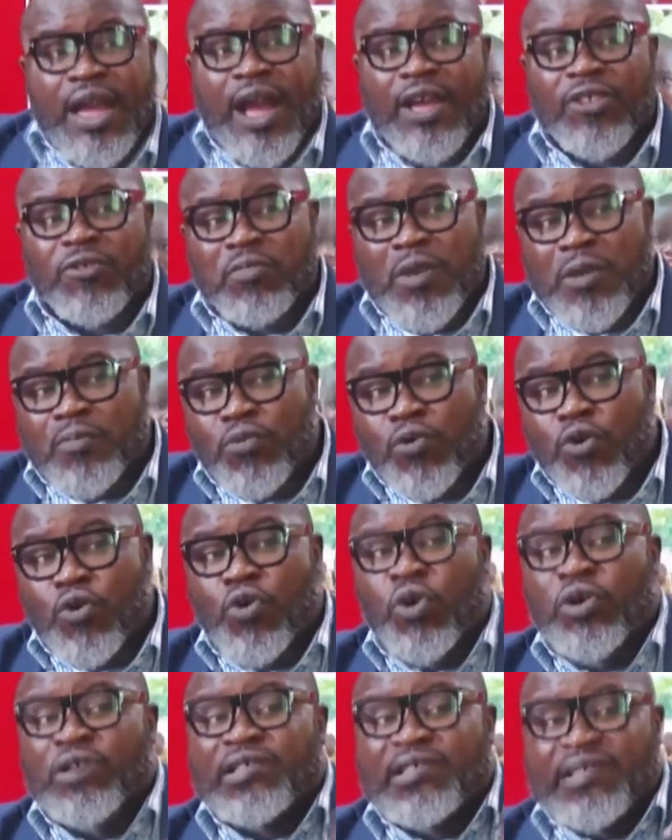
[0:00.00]
as people
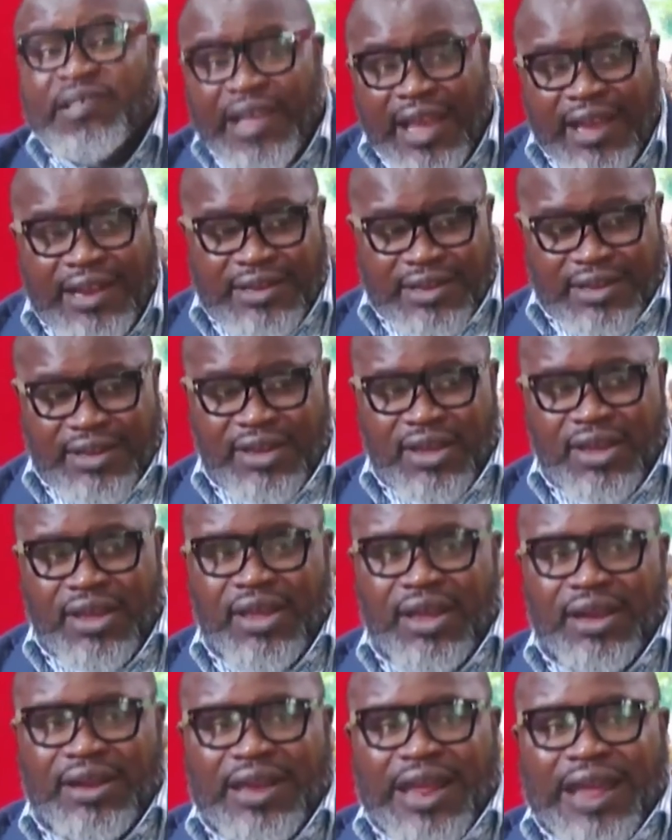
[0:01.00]
concerned
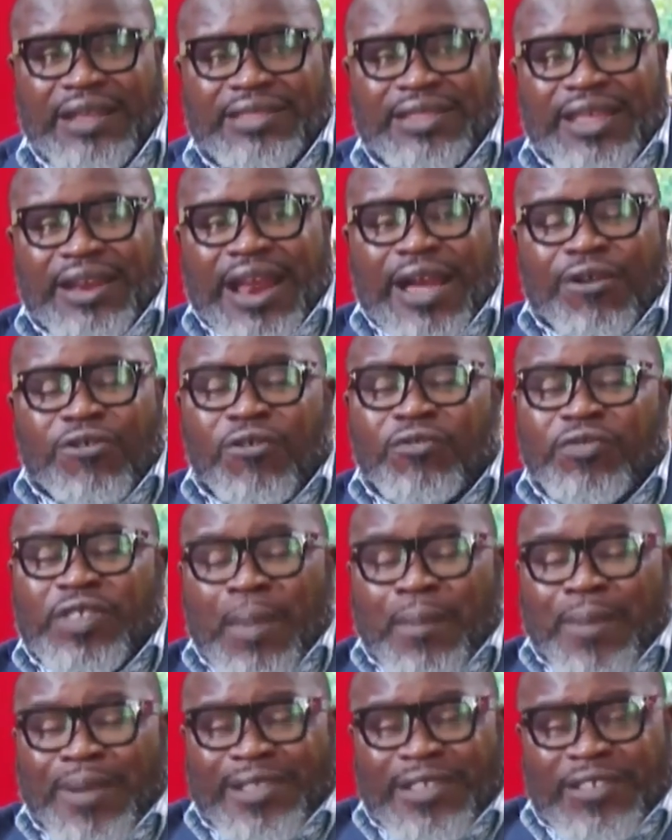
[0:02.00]
that the lack of
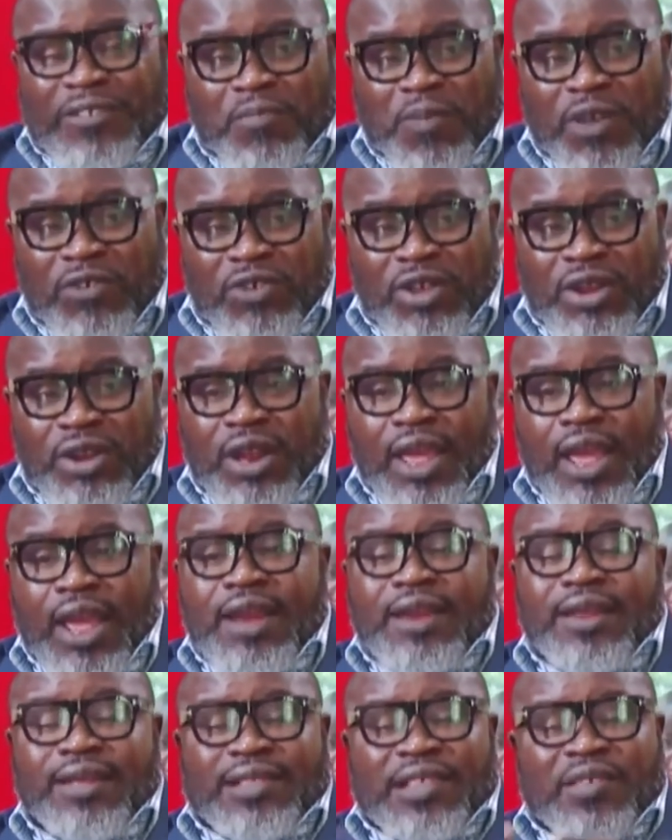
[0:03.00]
their participation
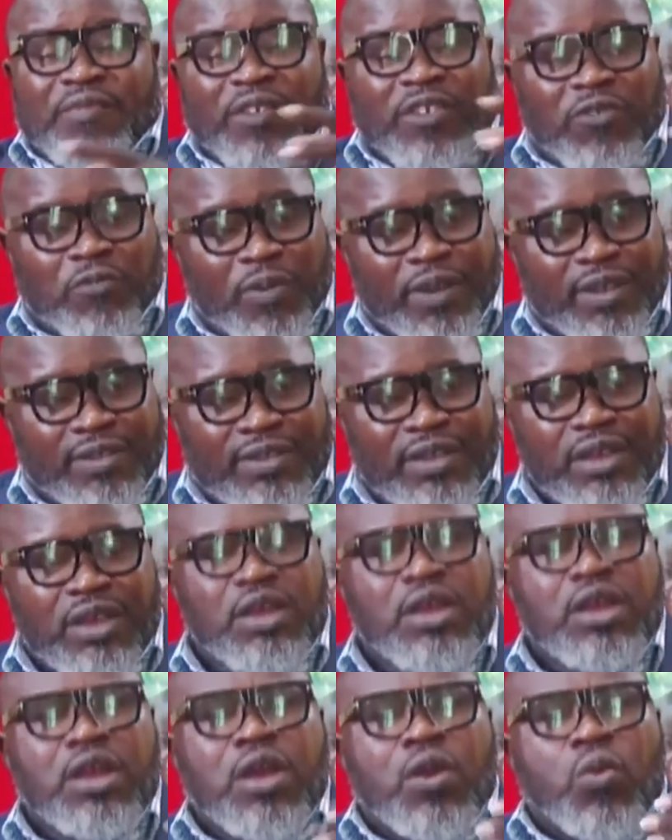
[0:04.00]
in the civic space
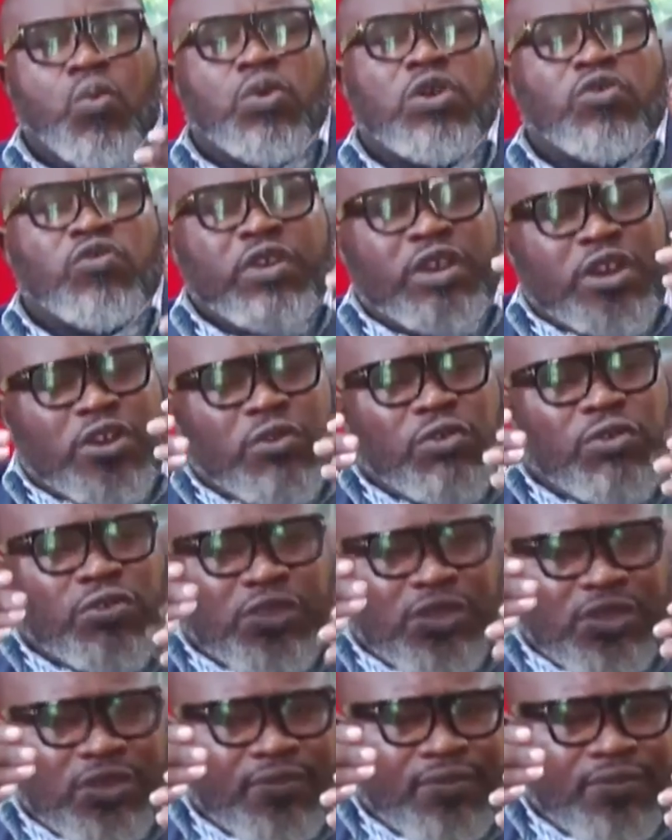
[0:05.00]
will
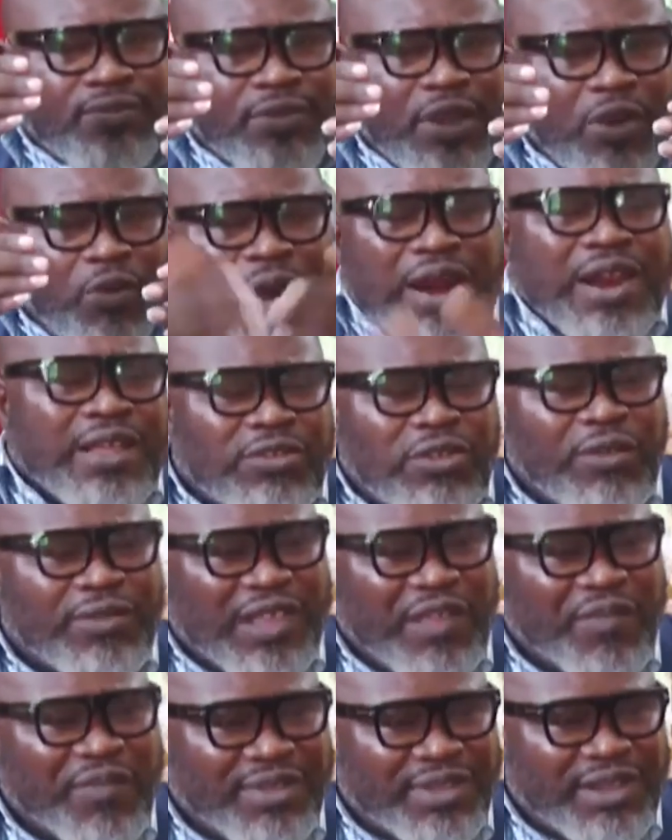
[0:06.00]
reduce quality
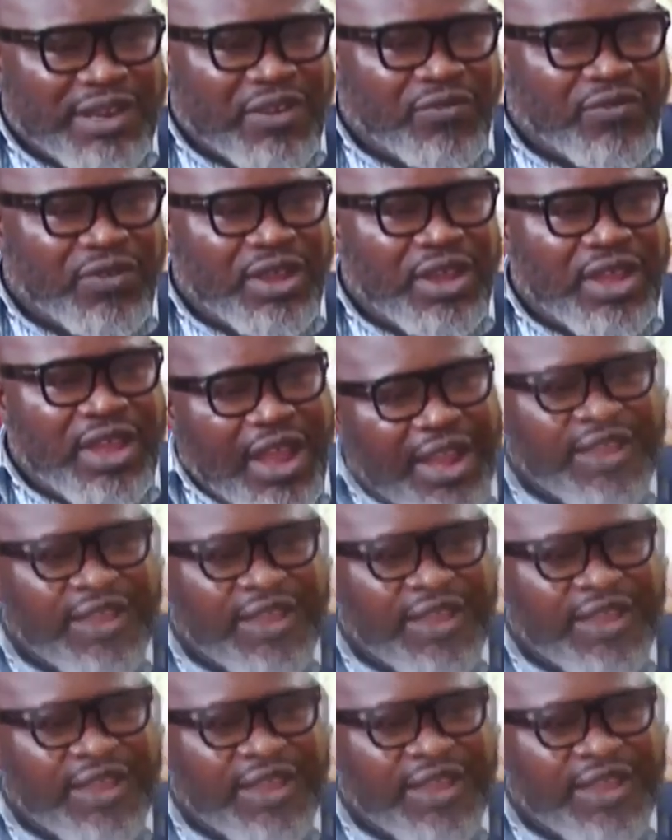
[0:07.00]
of service delivery